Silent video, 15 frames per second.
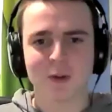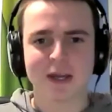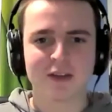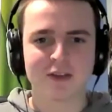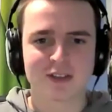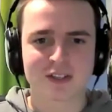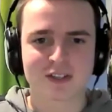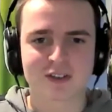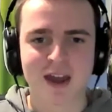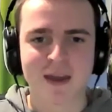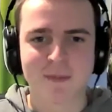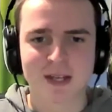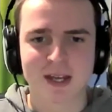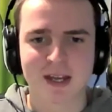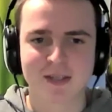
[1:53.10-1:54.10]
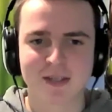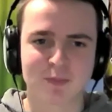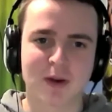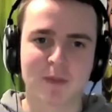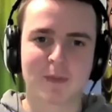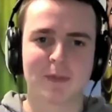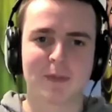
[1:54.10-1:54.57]
the way you described it is
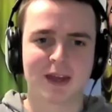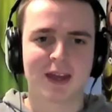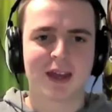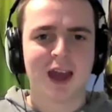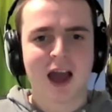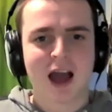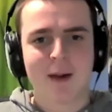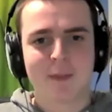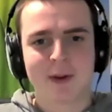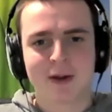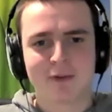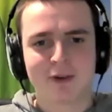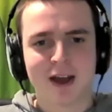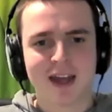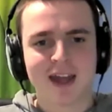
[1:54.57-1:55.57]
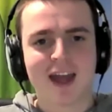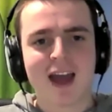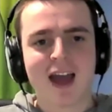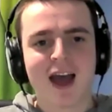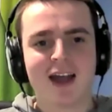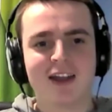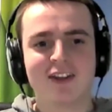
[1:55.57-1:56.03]
probably about right.
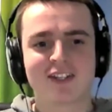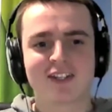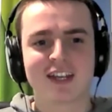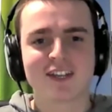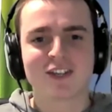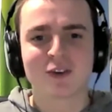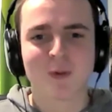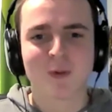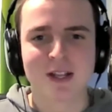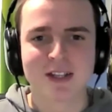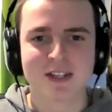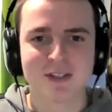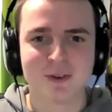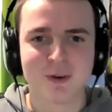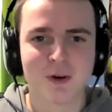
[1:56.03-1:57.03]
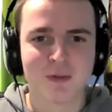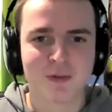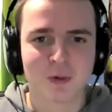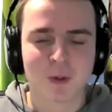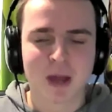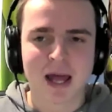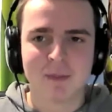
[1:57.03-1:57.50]
And you say you don't want to
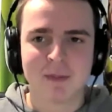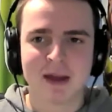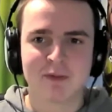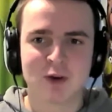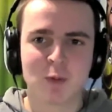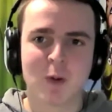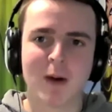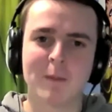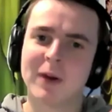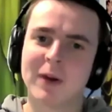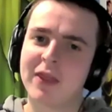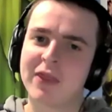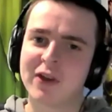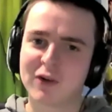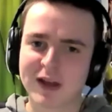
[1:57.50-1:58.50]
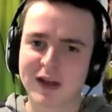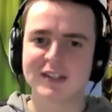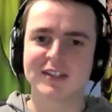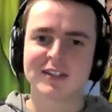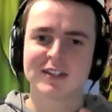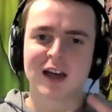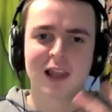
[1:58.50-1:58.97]
overwhelm everyone, but there
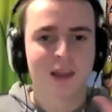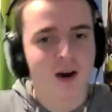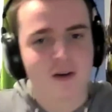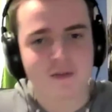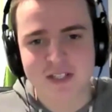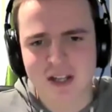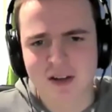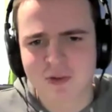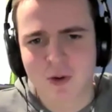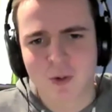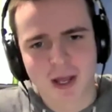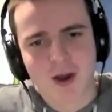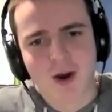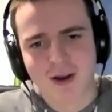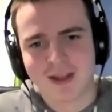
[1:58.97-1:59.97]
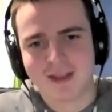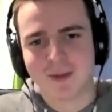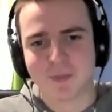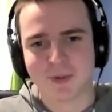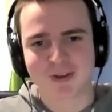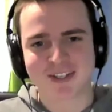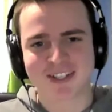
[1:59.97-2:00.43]
is a lot of stuff going on in
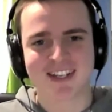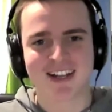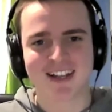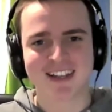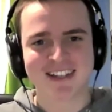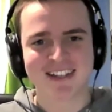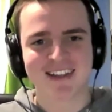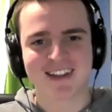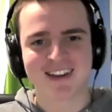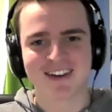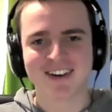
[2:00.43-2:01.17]
the book still, isn't